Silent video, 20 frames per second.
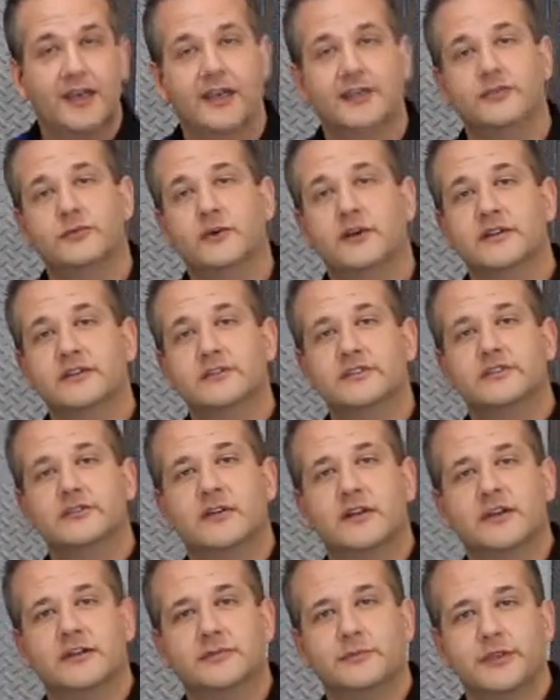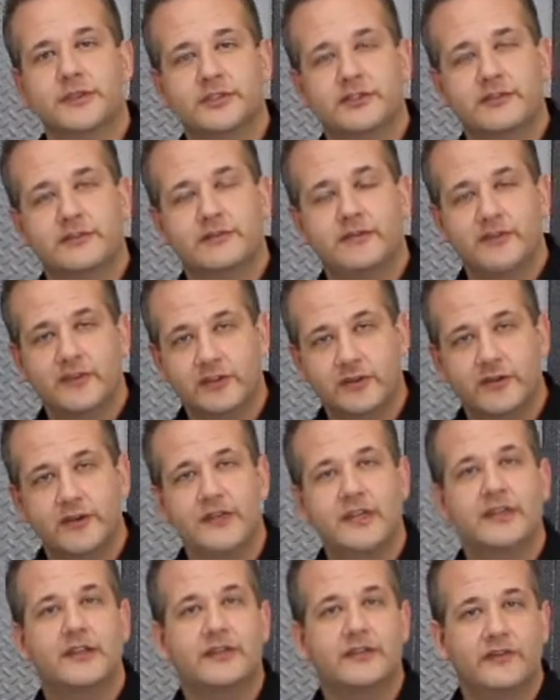as well as the transmission
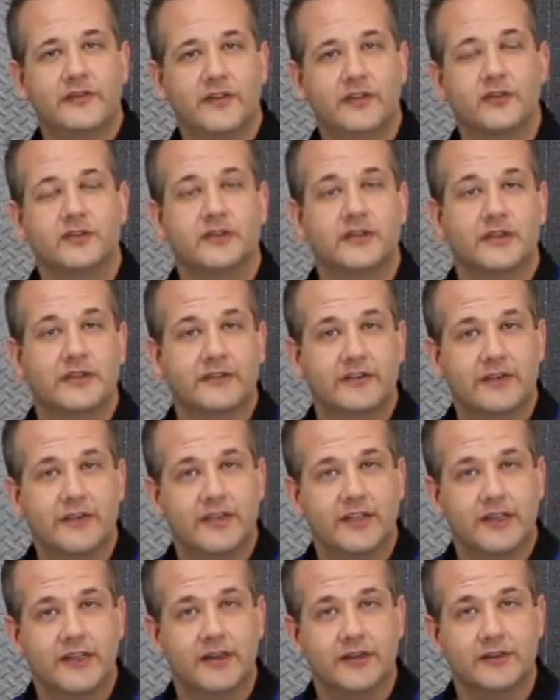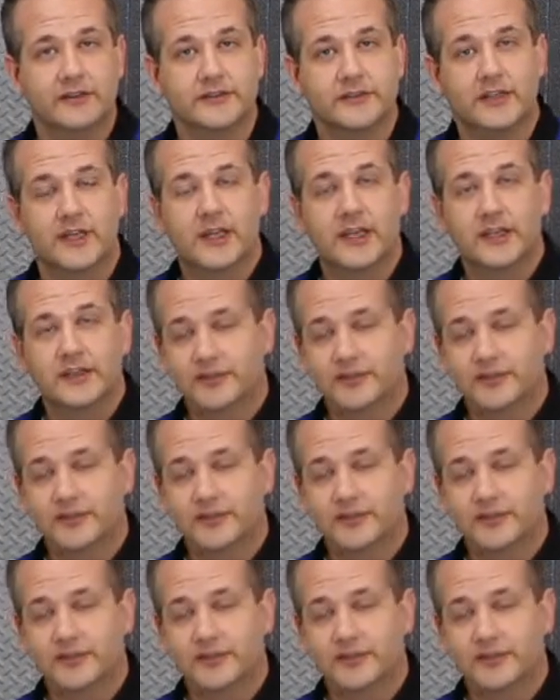fluid and the filter and everything else.